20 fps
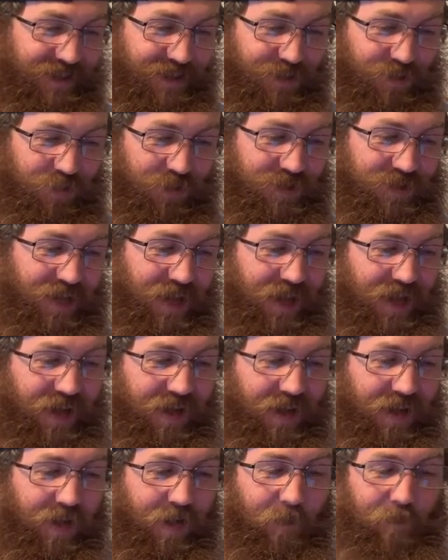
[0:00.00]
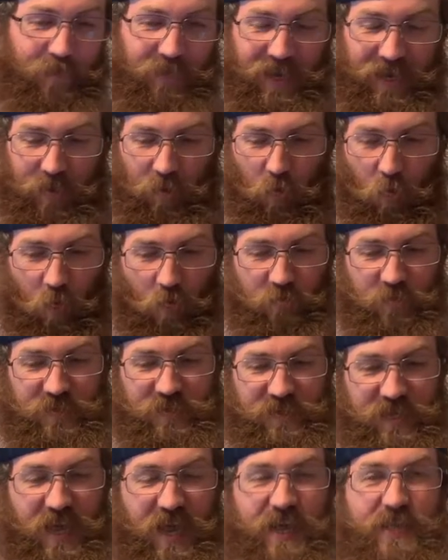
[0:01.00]
this was a like an
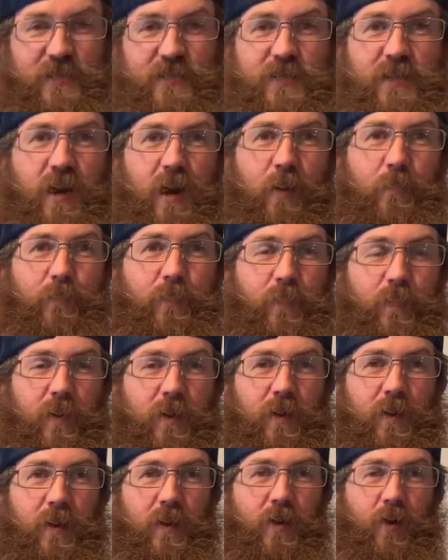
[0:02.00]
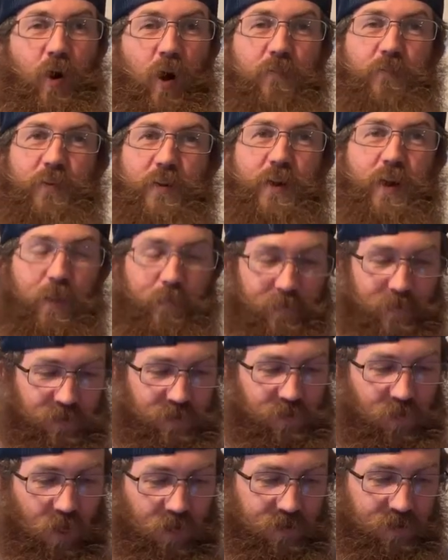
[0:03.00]
oversized cup, coffee cup and
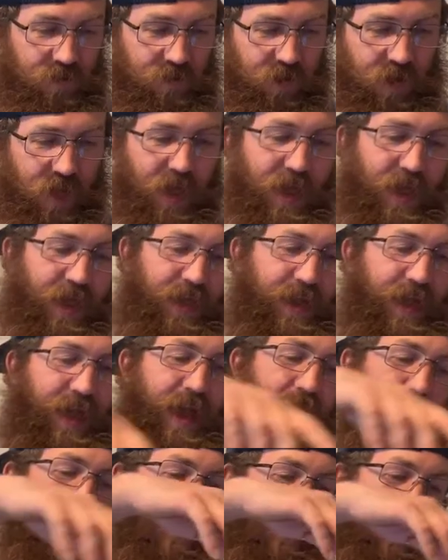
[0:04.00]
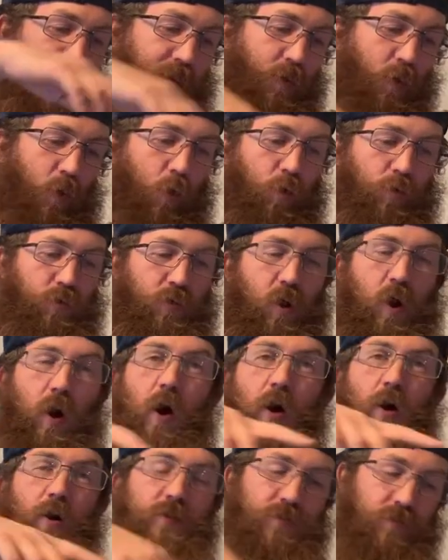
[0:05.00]
saucer, and it had like old
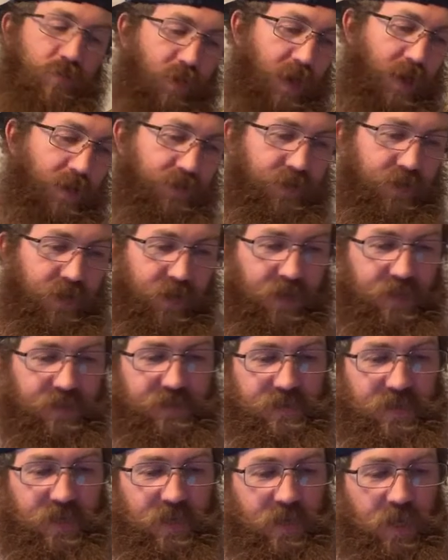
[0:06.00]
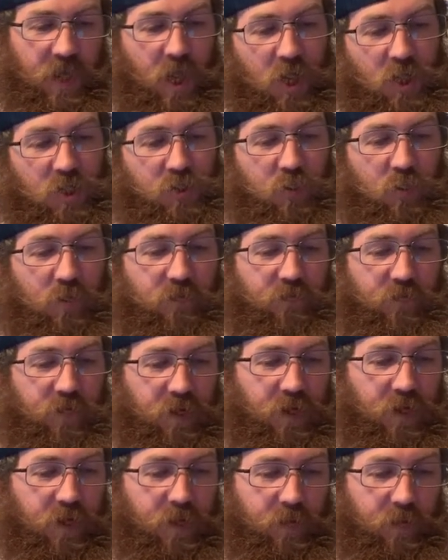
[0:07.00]
cars around it, and it said, "To a
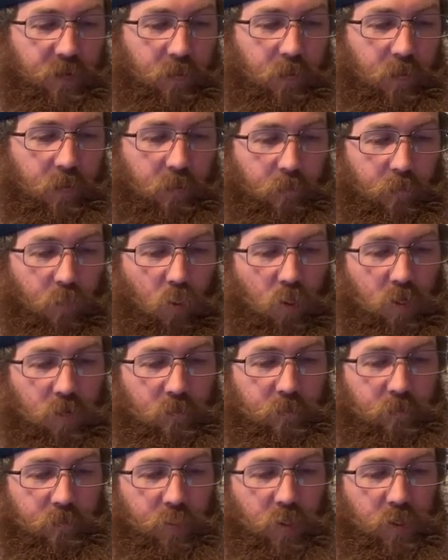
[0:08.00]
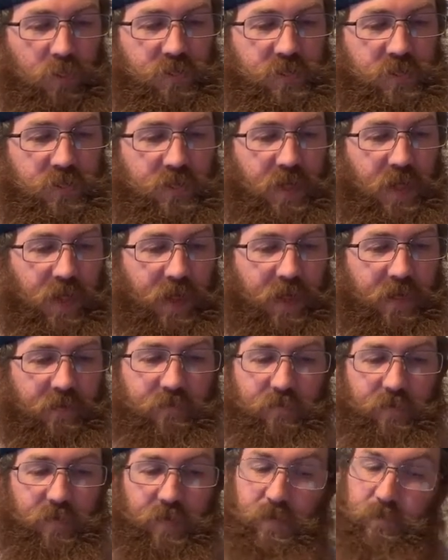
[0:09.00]
very important person,
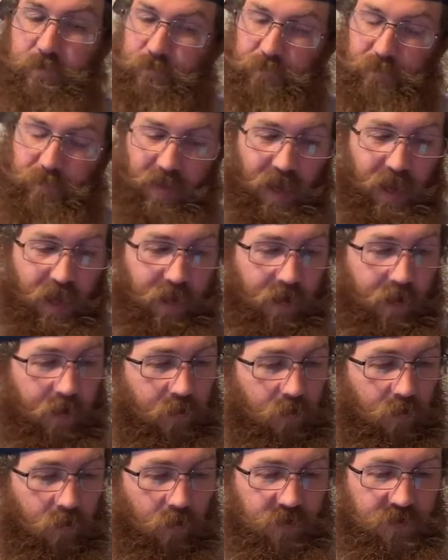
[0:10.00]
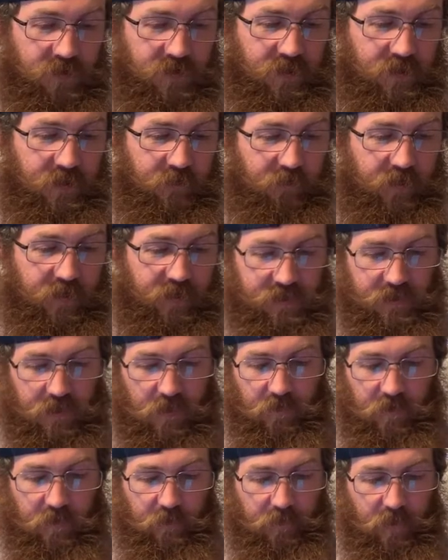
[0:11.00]
Avery." I don't know the significance
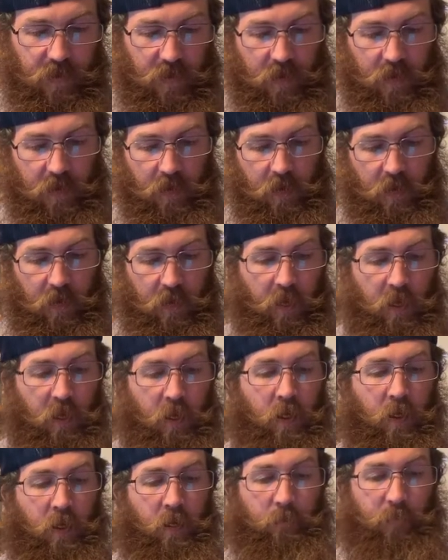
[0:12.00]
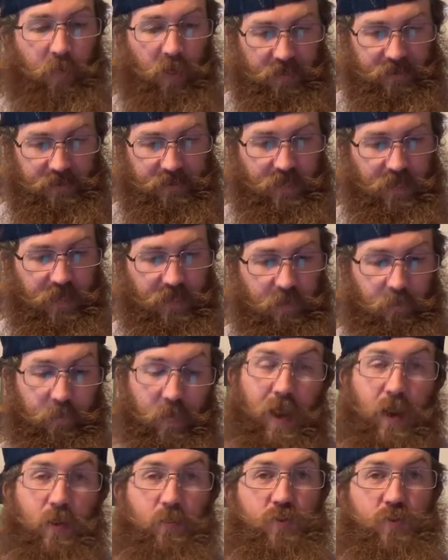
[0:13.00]
of it, but the buyer